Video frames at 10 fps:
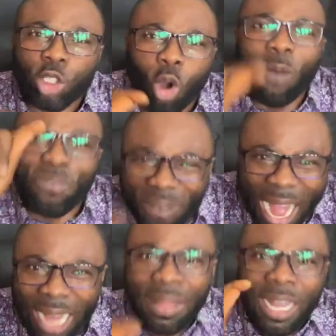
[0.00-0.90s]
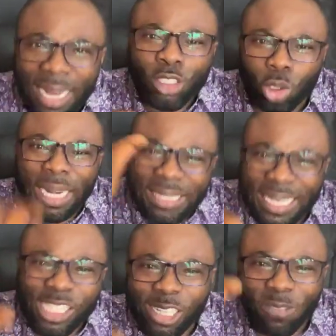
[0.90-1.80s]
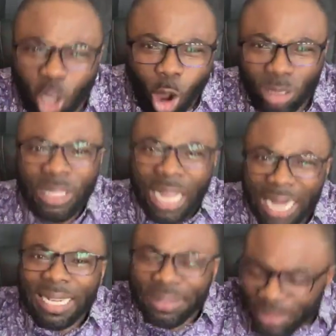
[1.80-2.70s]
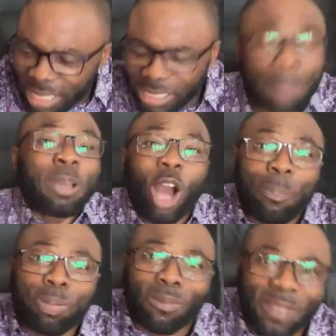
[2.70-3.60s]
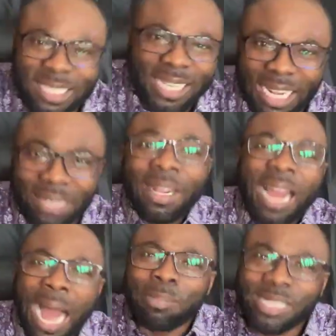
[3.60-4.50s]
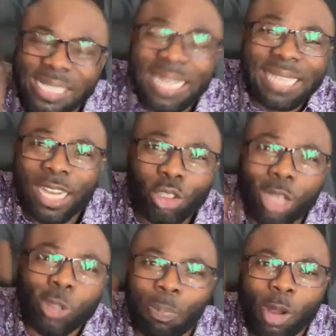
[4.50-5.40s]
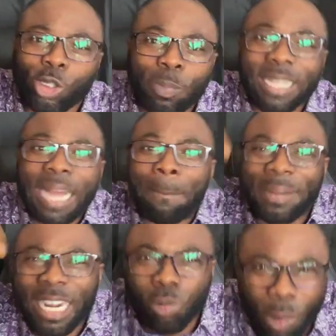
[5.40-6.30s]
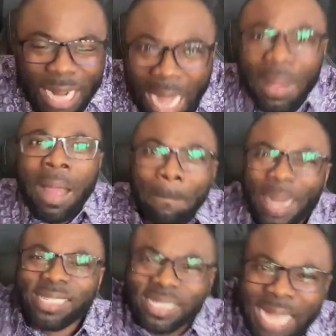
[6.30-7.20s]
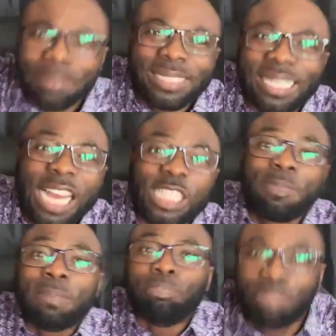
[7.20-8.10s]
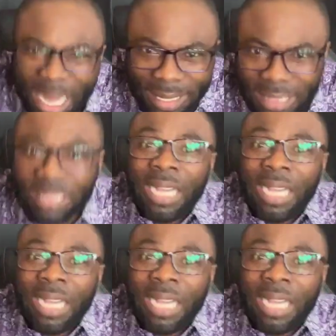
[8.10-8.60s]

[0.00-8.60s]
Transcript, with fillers: go far into the things of God and the things because prophetically, I'm seeing that you are supposed to be the breadwinner, but something has been buried